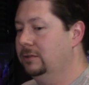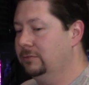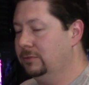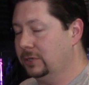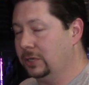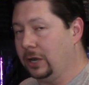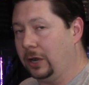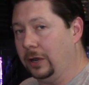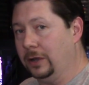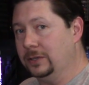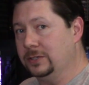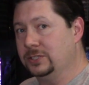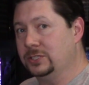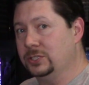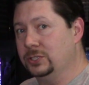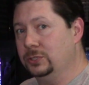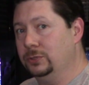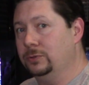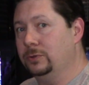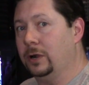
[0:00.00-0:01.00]
regards
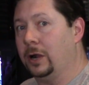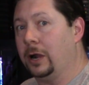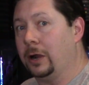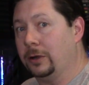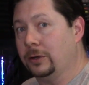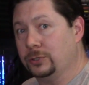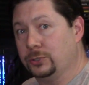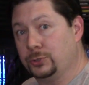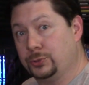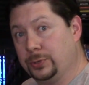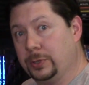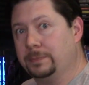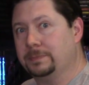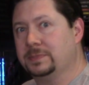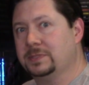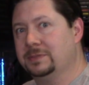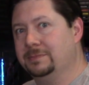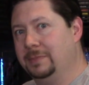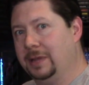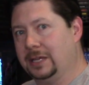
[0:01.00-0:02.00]
to our
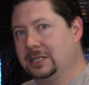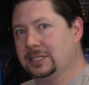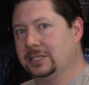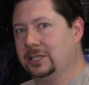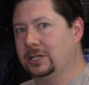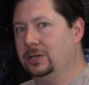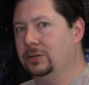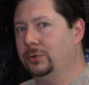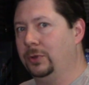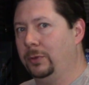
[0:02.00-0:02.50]
trip to Mexico.